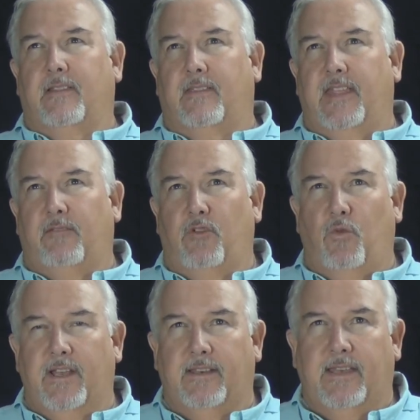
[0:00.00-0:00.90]
Then we
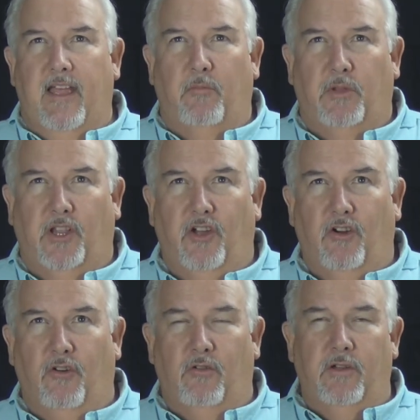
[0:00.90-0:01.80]
went down
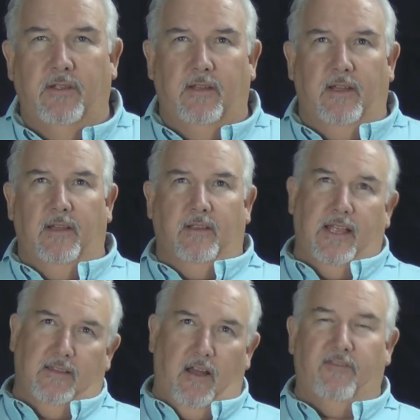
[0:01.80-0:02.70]
below,
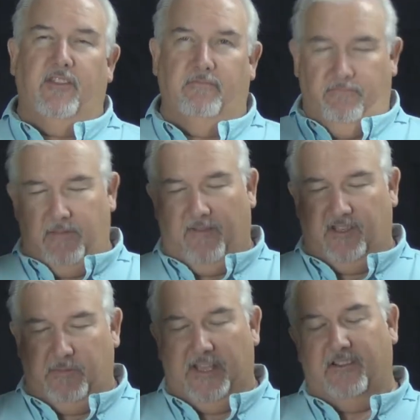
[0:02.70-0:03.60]
got off the
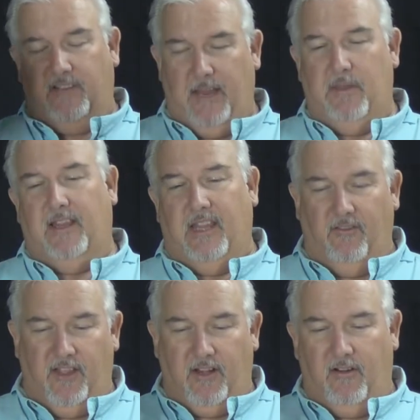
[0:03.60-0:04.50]
Space Needle, came down the
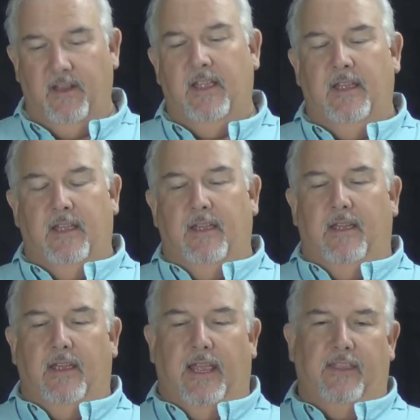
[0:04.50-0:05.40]
elevator,
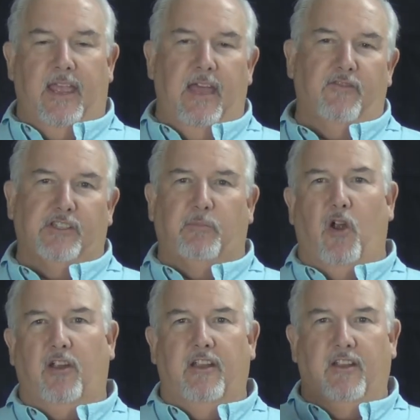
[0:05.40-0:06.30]
and they have this
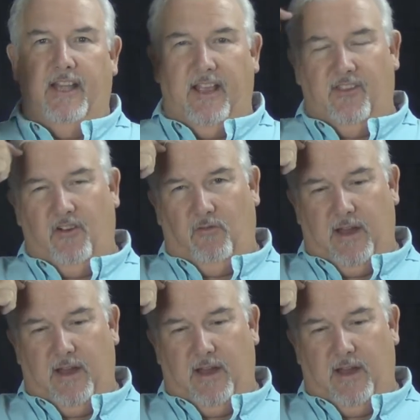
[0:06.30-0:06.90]
park area down there.